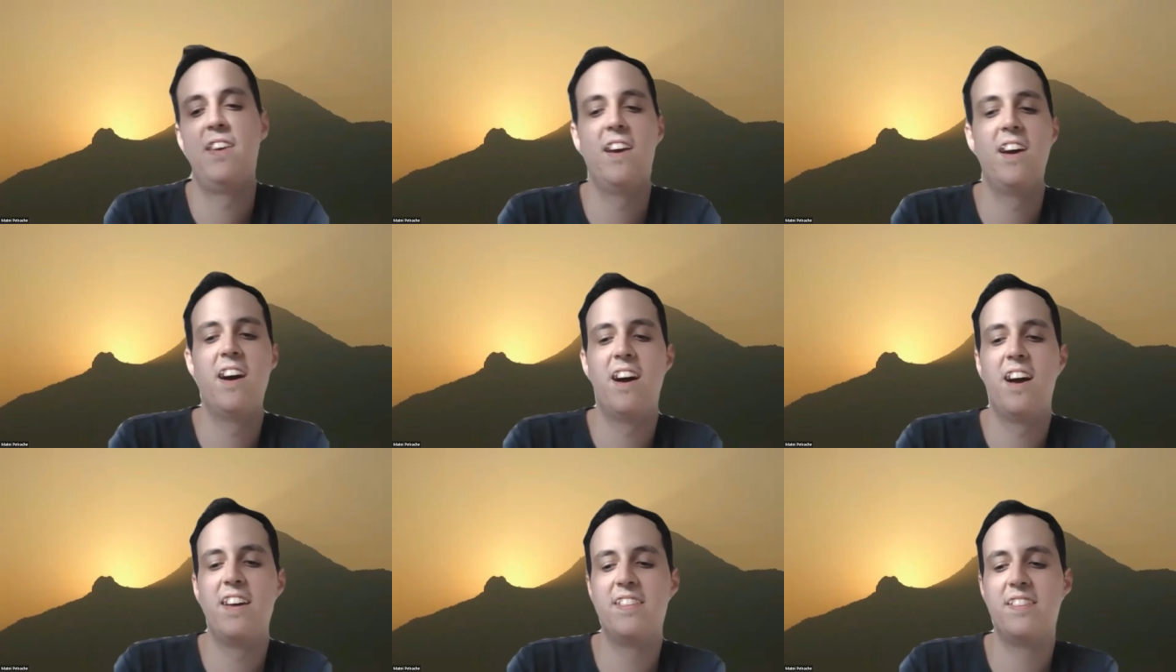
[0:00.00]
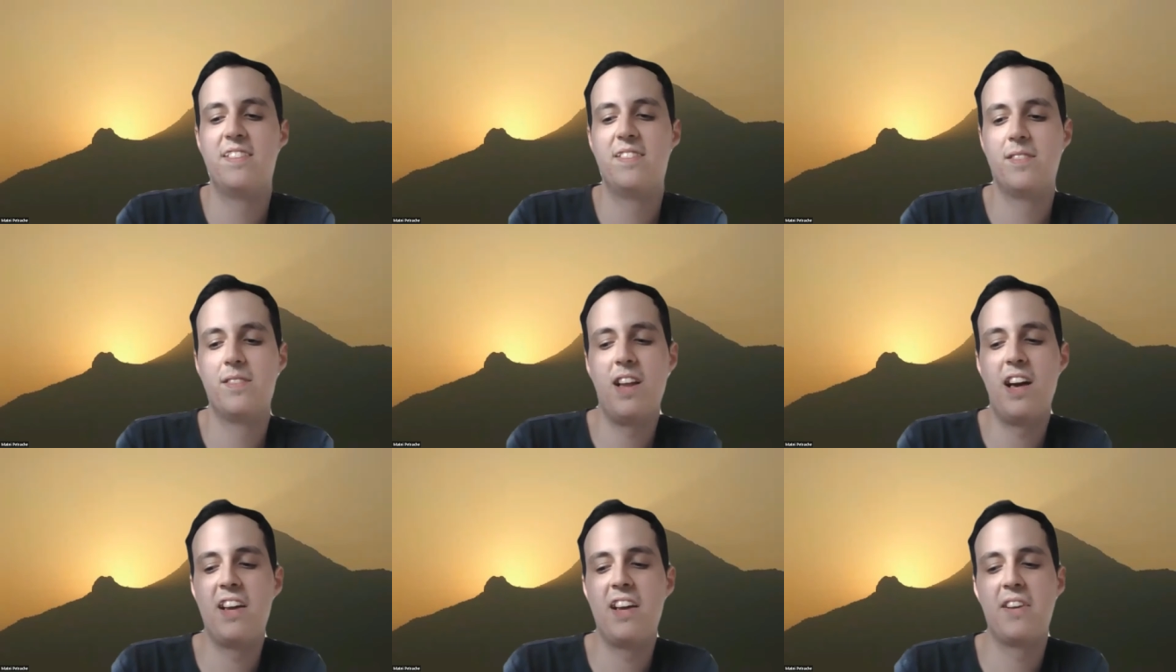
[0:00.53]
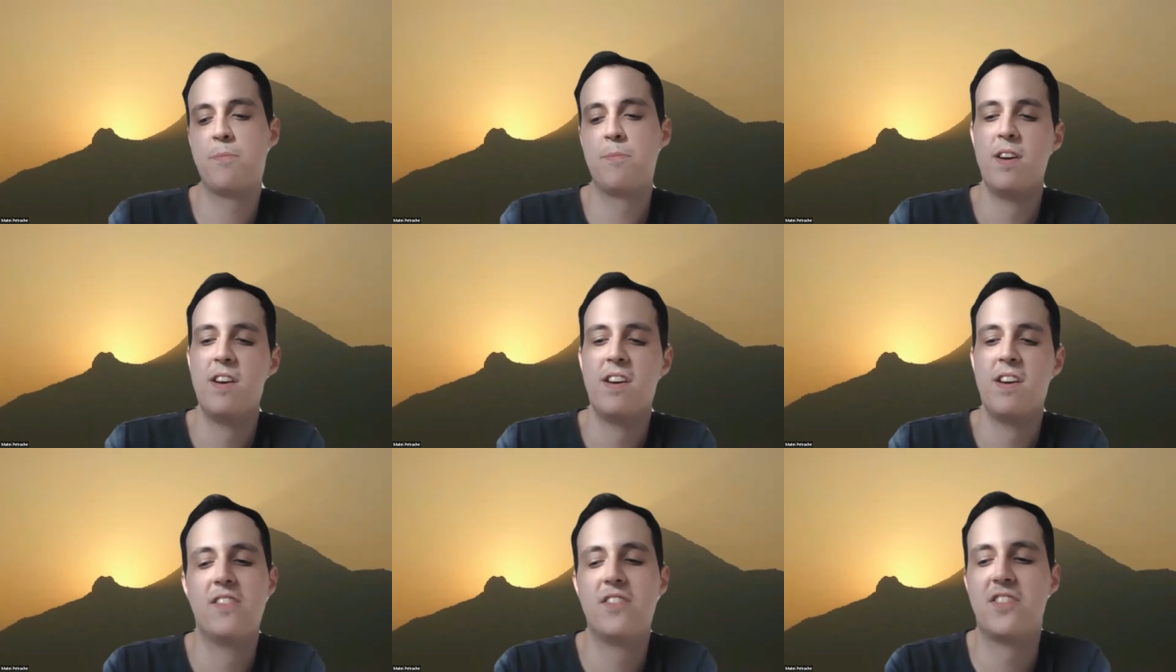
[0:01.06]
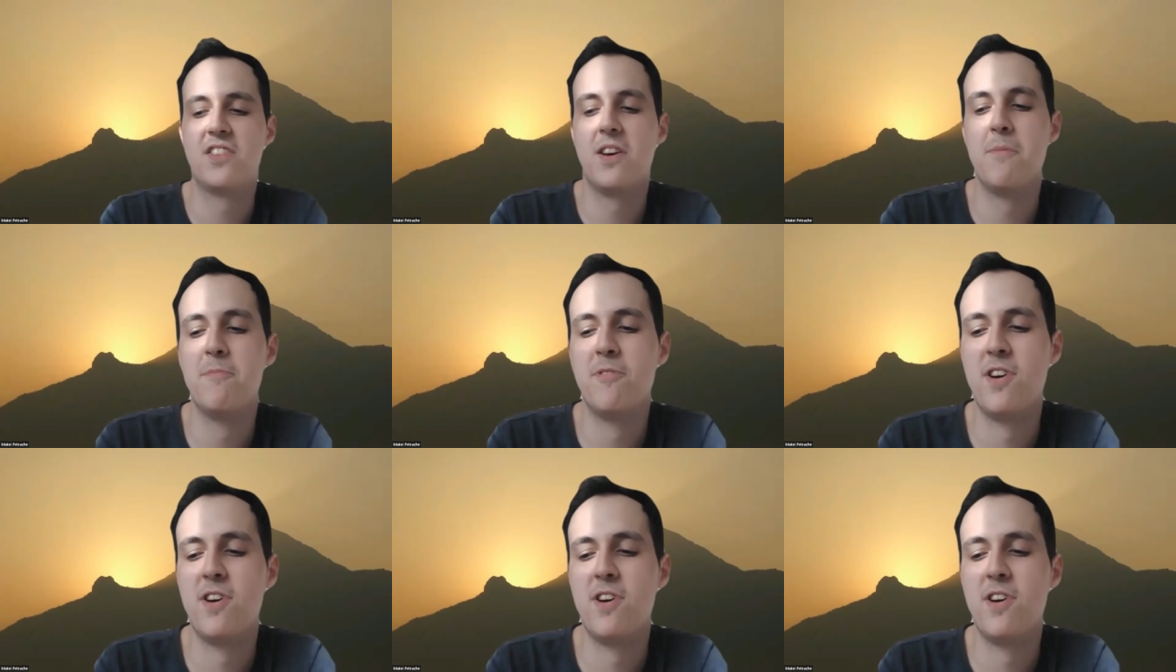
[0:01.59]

and like some